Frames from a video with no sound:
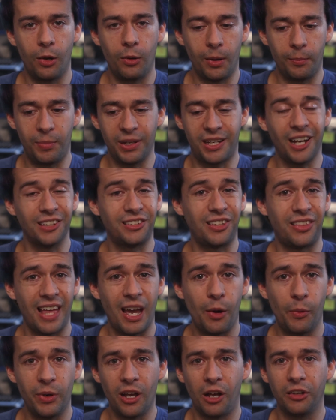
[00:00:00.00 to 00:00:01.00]
Because of
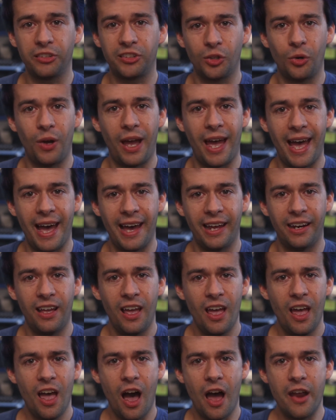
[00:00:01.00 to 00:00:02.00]
that, we also had
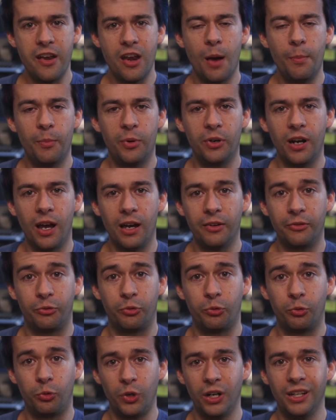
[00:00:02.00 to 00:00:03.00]
a number of
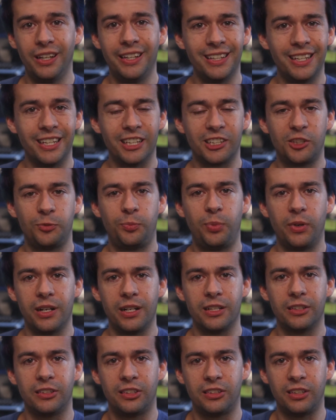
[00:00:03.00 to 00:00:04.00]
really
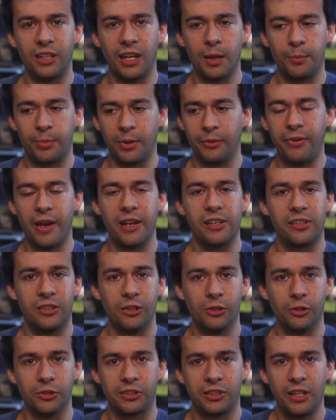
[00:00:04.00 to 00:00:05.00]
experienced
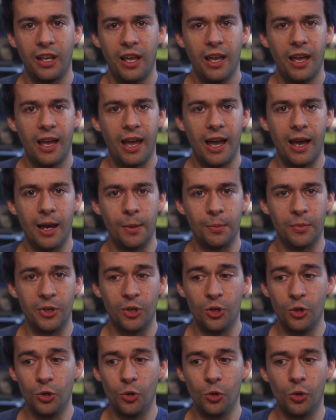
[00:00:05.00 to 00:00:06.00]
professionals
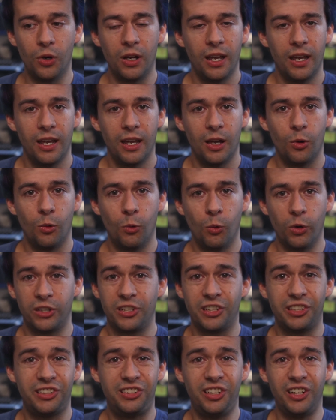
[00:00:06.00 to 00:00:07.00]
who were
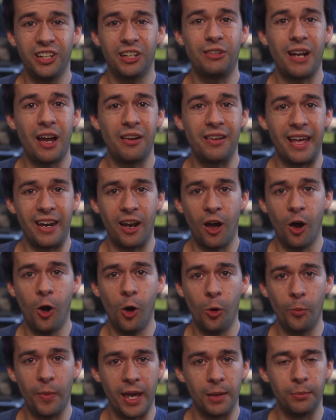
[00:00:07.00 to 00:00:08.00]
just sitting around at
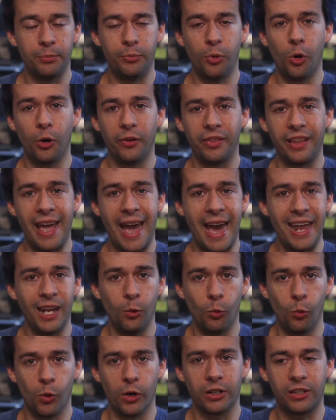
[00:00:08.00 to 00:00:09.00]
home and bored. They
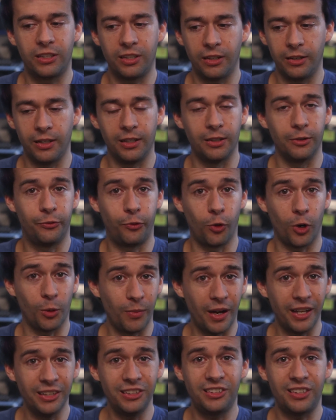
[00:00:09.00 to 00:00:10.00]
hadn't worked in 4
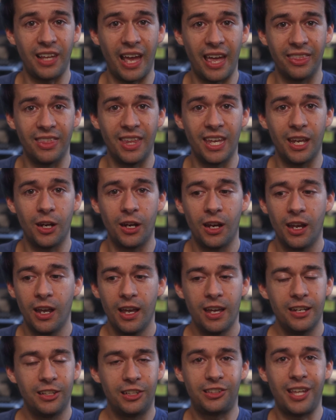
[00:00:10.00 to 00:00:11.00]
months and they
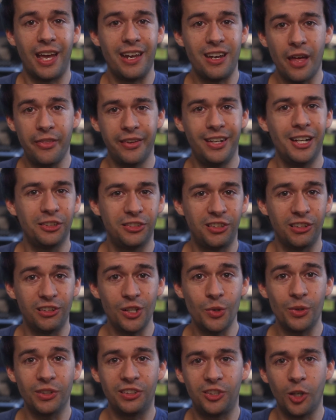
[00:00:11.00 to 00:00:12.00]
just had nothing else to
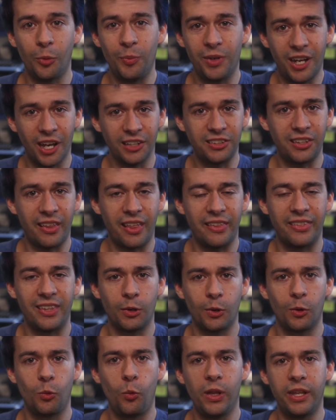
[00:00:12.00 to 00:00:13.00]
do, and so because of that they
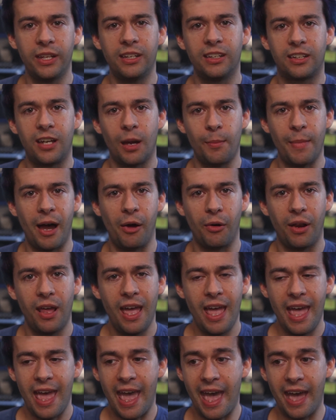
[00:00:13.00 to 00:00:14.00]
were willing to come out
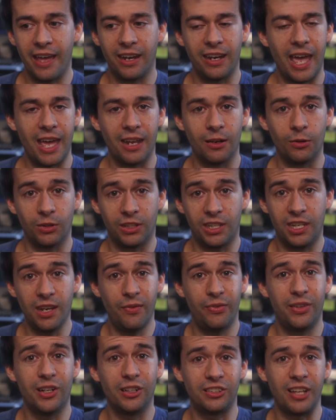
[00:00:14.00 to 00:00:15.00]
and
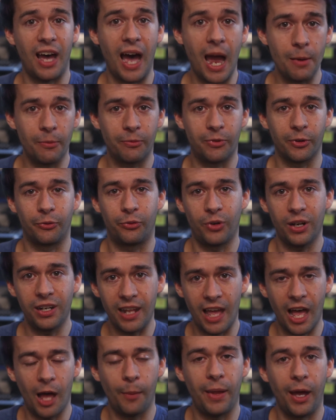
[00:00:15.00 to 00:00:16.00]
give their time for free
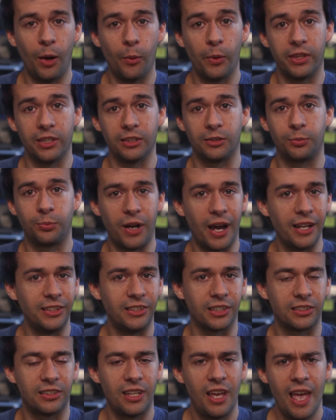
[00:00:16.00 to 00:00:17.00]
to help out with this
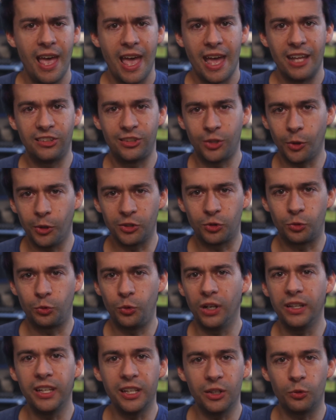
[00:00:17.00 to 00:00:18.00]
project. And so it was
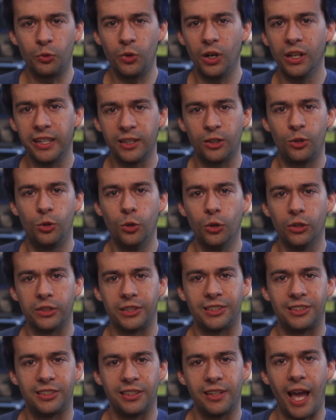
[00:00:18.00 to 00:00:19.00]
really cool
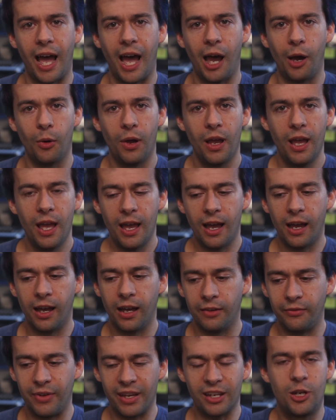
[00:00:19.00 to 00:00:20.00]
to see how
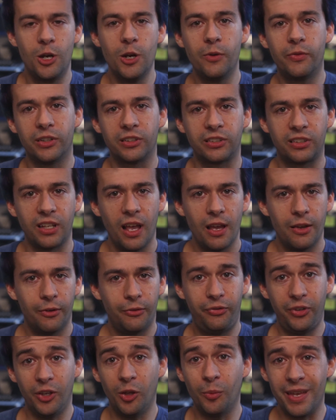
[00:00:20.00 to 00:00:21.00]
Vancouver's
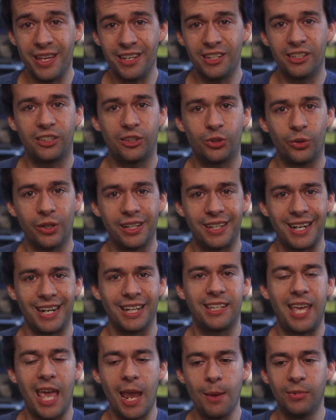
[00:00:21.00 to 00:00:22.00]
film industry kind
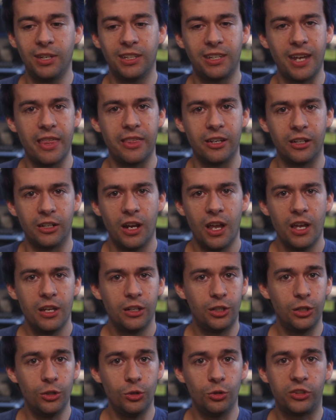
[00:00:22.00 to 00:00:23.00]
of came together
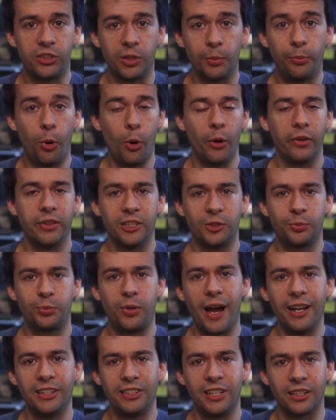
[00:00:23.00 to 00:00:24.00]
to support this
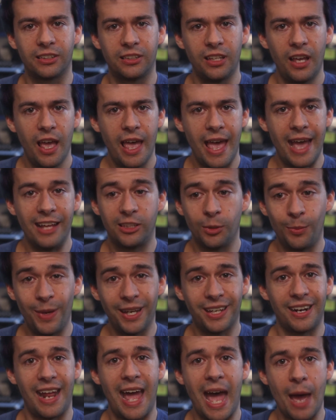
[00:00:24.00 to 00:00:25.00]
project and to
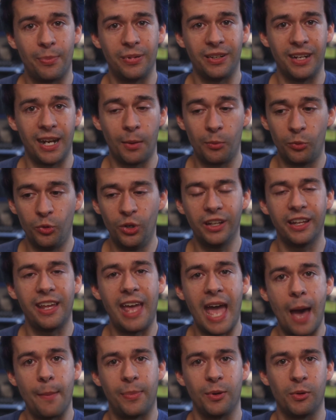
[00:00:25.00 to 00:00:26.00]
make it happen, and I'm really
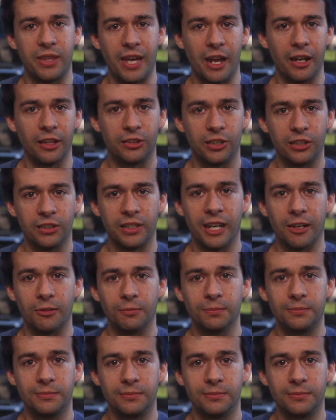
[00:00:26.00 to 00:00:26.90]
happy with how it turned out.